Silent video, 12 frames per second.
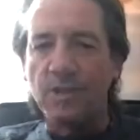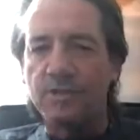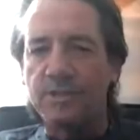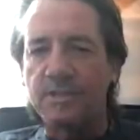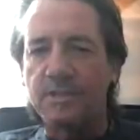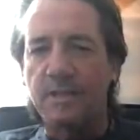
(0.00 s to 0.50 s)

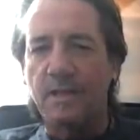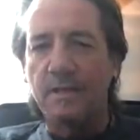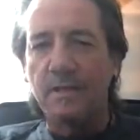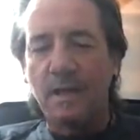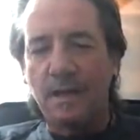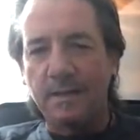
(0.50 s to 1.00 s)
think?
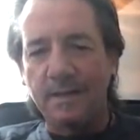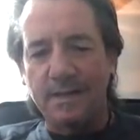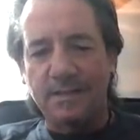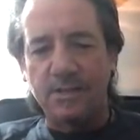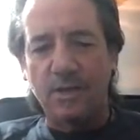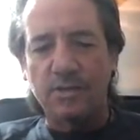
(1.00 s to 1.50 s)
I think
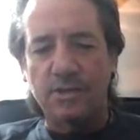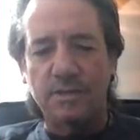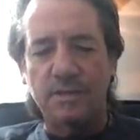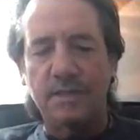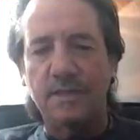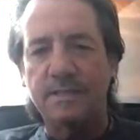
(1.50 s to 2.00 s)
that's
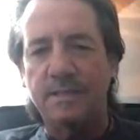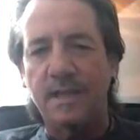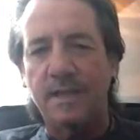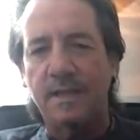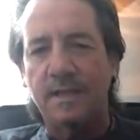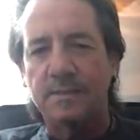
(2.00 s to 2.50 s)
nonsense in this
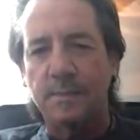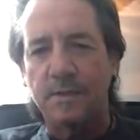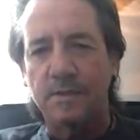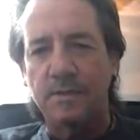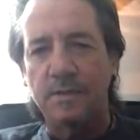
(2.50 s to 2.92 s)
day and age because